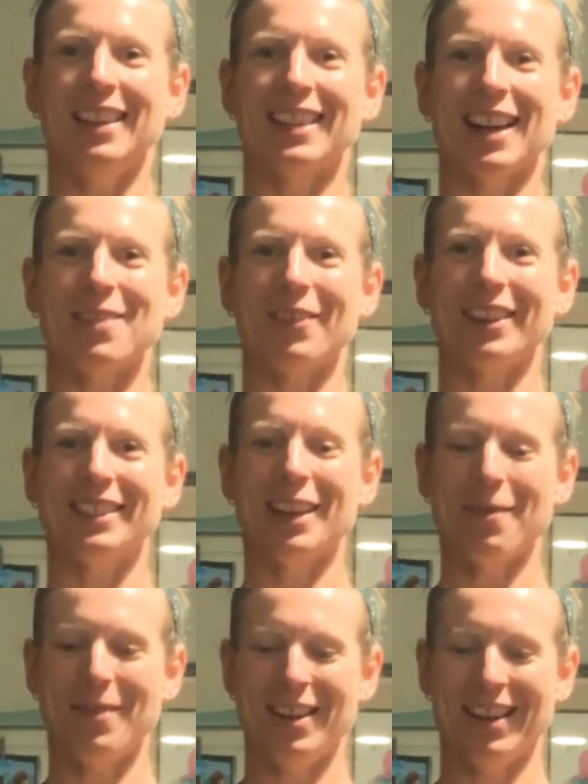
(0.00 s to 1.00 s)
tiny press up,
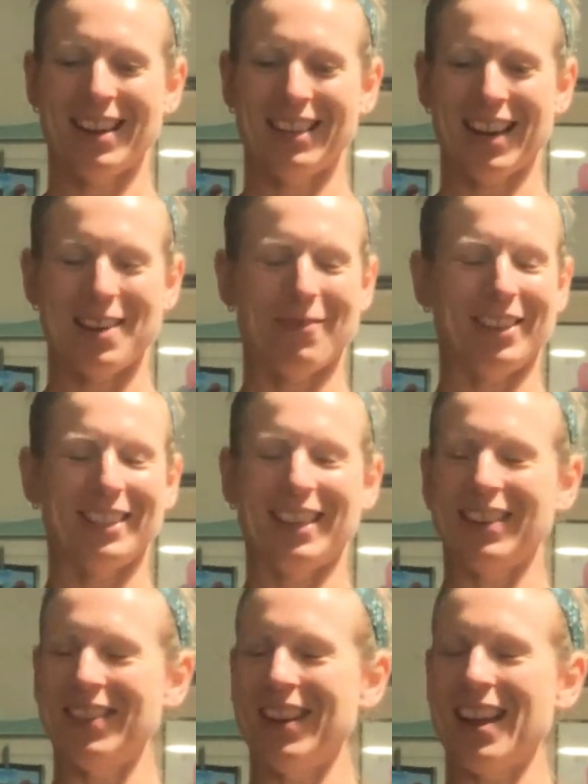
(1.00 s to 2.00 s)
tiny press down.
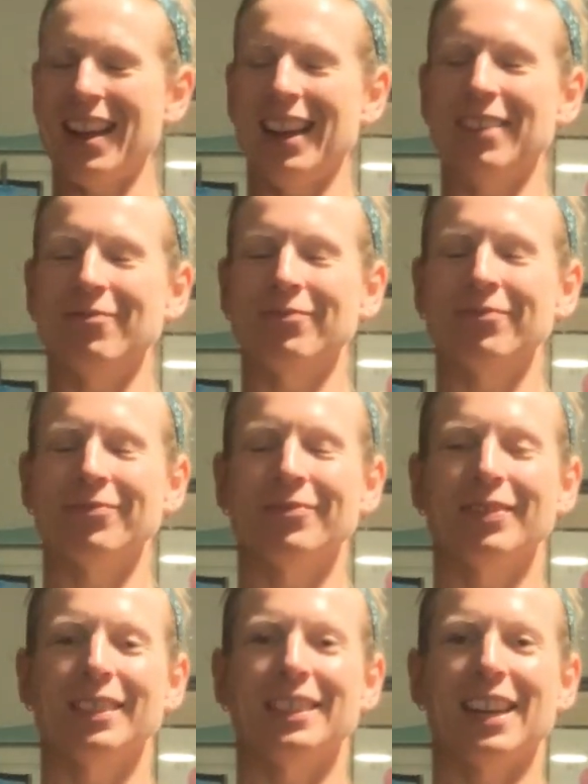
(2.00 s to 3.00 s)
You got it.
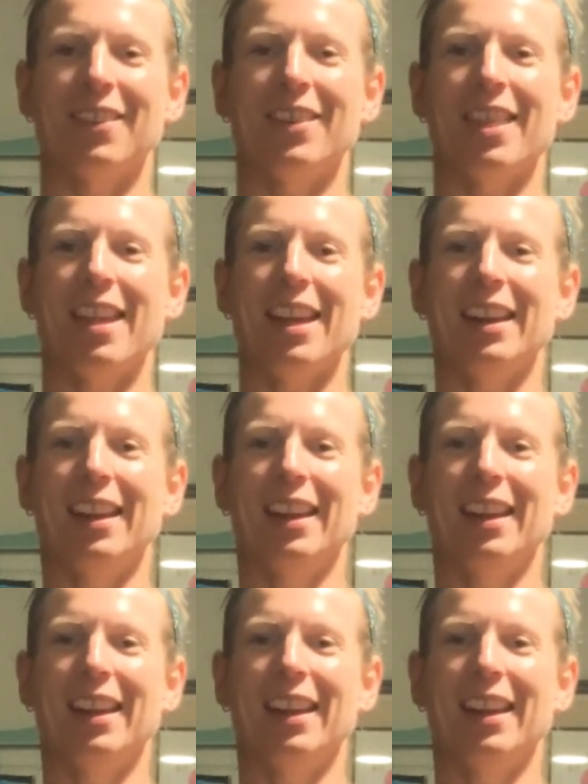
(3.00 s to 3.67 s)
Stay with it.